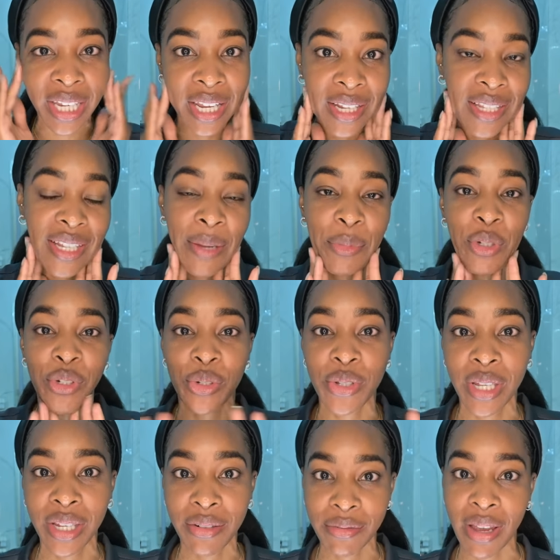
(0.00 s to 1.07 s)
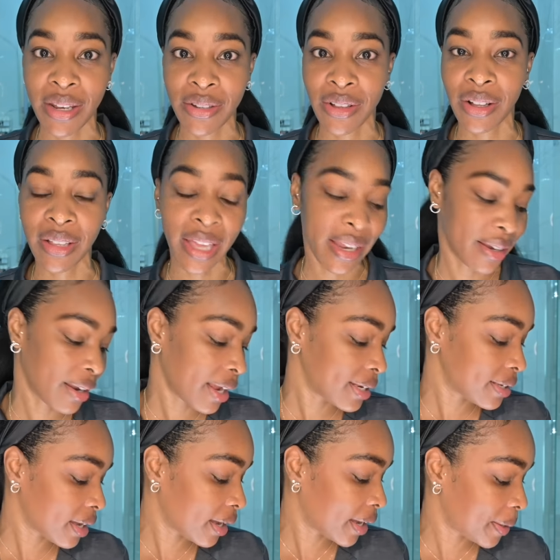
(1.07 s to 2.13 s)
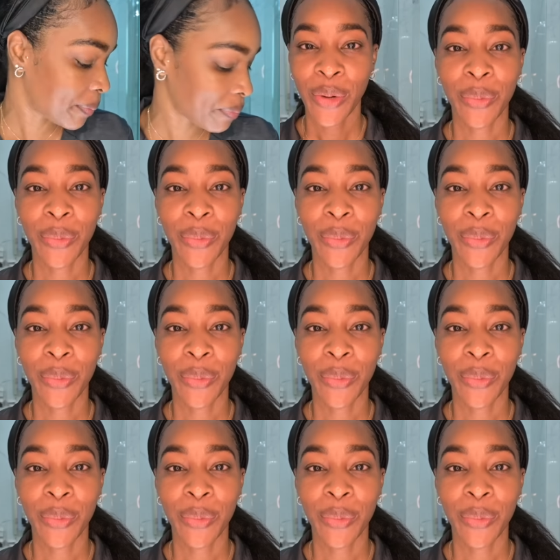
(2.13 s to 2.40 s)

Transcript: anytime you're using retinol at nighttime.